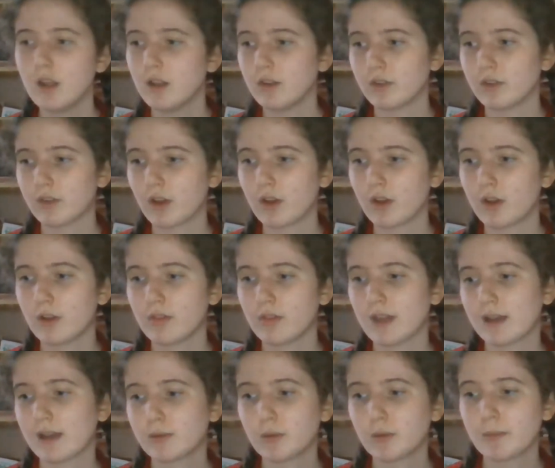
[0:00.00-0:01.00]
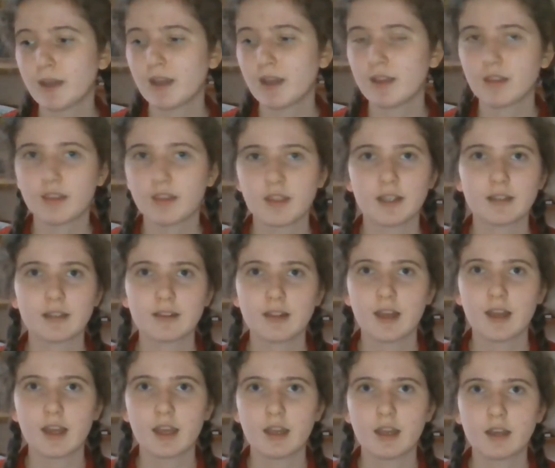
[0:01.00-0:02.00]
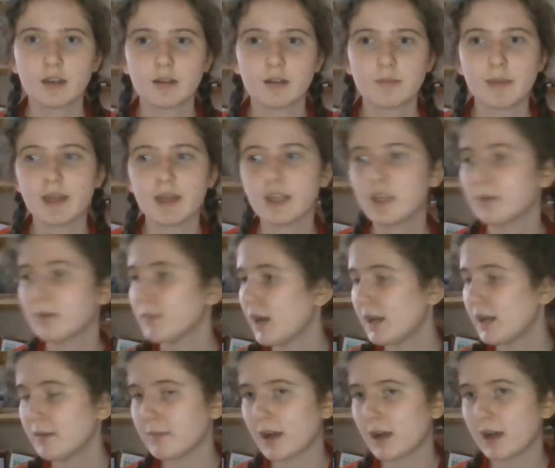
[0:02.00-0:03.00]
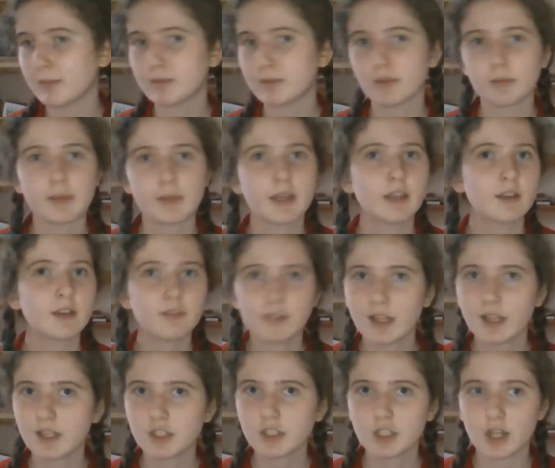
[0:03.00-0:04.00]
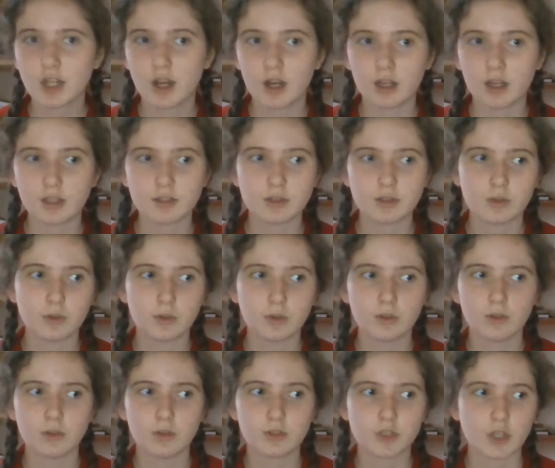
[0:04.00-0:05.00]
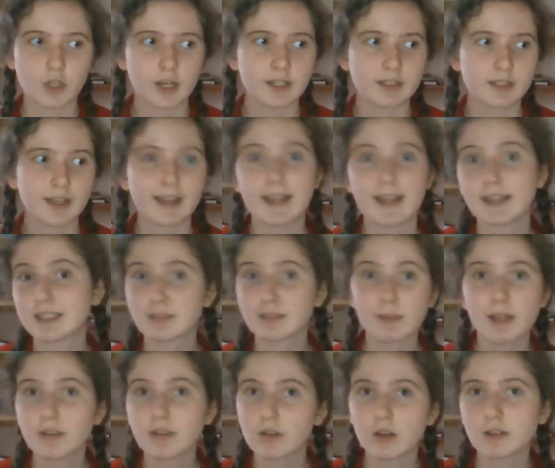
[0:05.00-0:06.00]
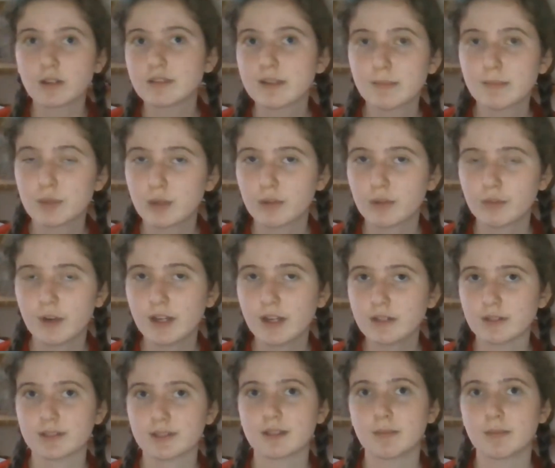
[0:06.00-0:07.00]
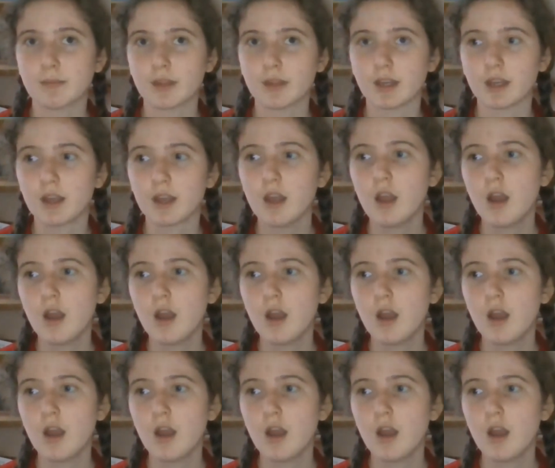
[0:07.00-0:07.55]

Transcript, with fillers: So that will be things like making mind maps or making flashcards or trying to, like, explain the concept to a friend or something.